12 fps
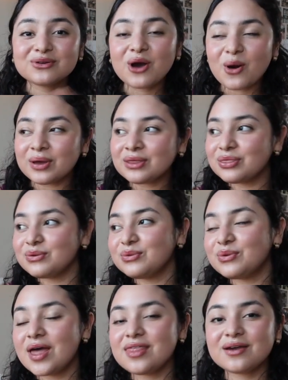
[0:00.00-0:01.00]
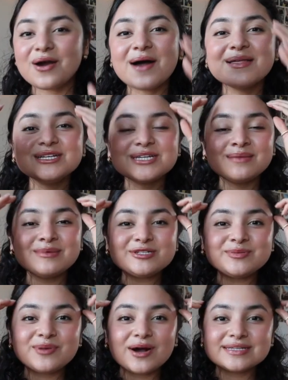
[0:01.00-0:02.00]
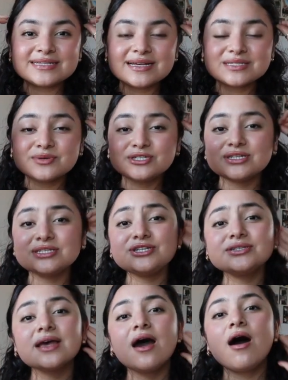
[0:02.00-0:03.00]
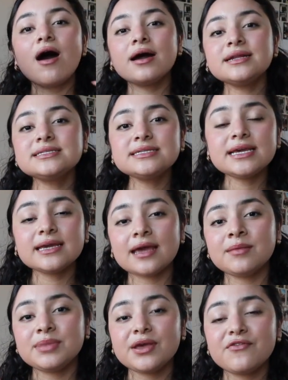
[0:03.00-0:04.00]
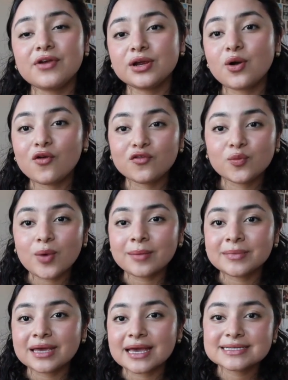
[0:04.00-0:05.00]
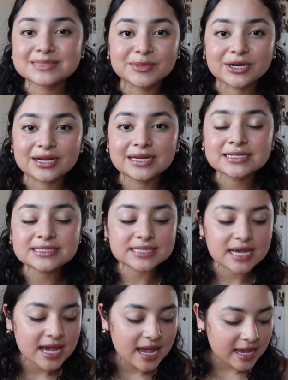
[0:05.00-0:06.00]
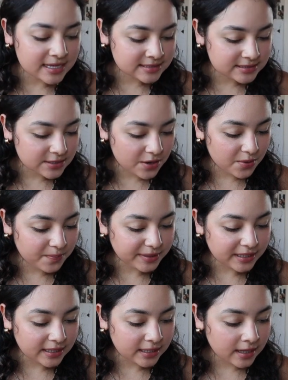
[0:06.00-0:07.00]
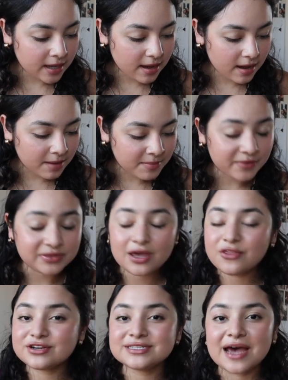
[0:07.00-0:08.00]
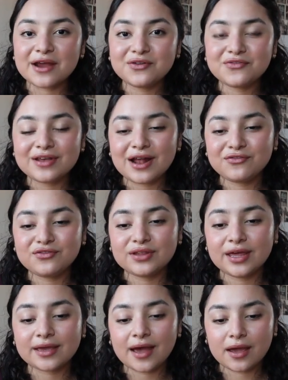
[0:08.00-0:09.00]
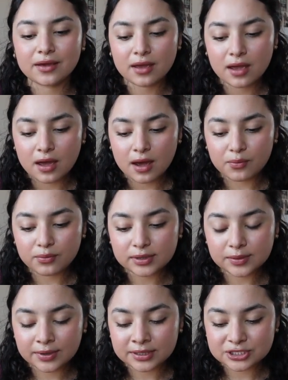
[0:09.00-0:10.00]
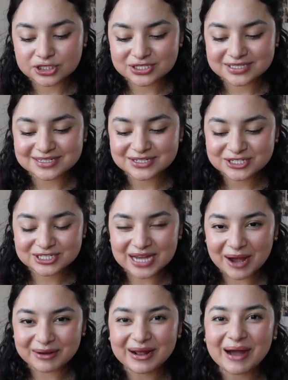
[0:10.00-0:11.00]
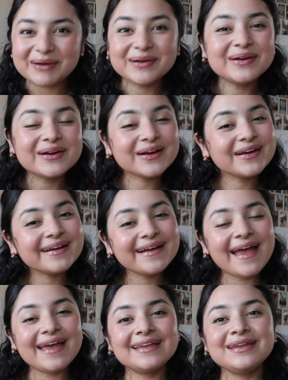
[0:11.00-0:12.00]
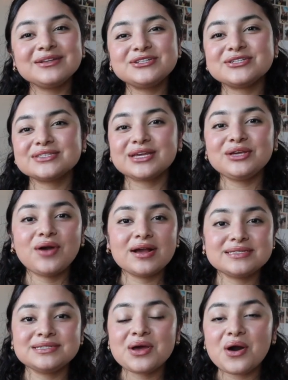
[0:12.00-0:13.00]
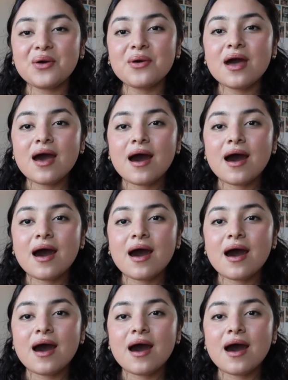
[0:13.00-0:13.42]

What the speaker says: going through the college admission process, which is just, honestly, it can be a very overwhelming experience. And so being on the other side of it, I feel like I really want to just shout out her and just let you guys know.